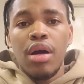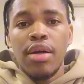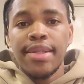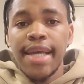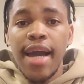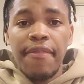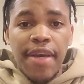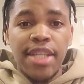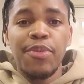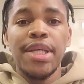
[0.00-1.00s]
Sky
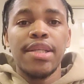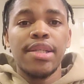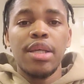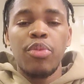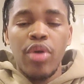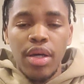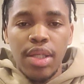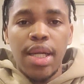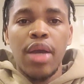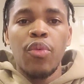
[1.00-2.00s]
fans, we can sleep well
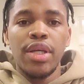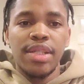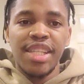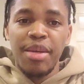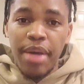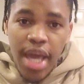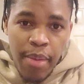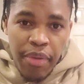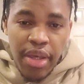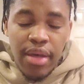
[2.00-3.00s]
tonight. We can sleep
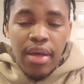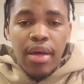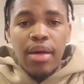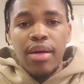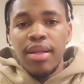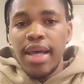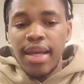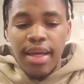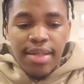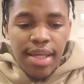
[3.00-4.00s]
happy. Like
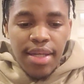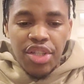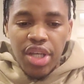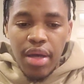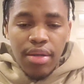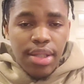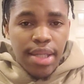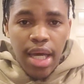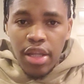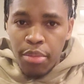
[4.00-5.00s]
I said, shout out to
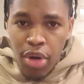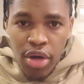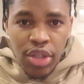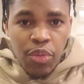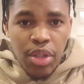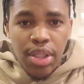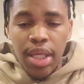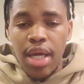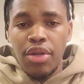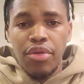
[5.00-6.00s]
Tyler Marsh. Once
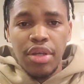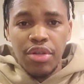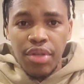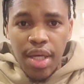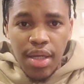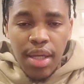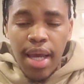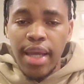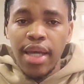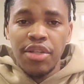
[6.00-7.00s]
again, you did your thing
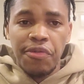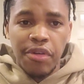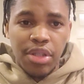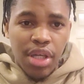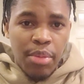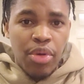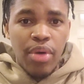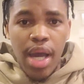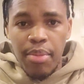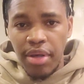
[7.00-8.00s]
tonight. Got your first W.
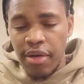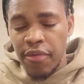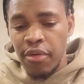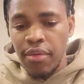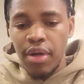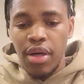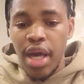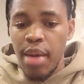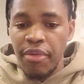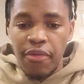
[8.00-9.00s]
Happy
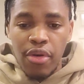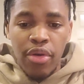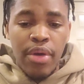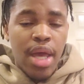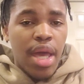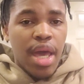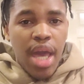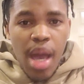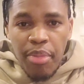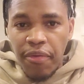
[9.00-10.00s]
for you.
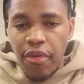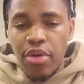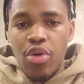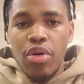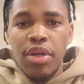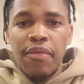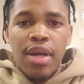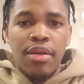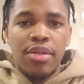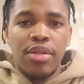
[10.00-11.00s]
Happy for you, Courtney
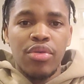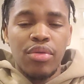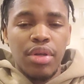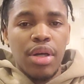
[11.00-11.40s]
Vandersloot.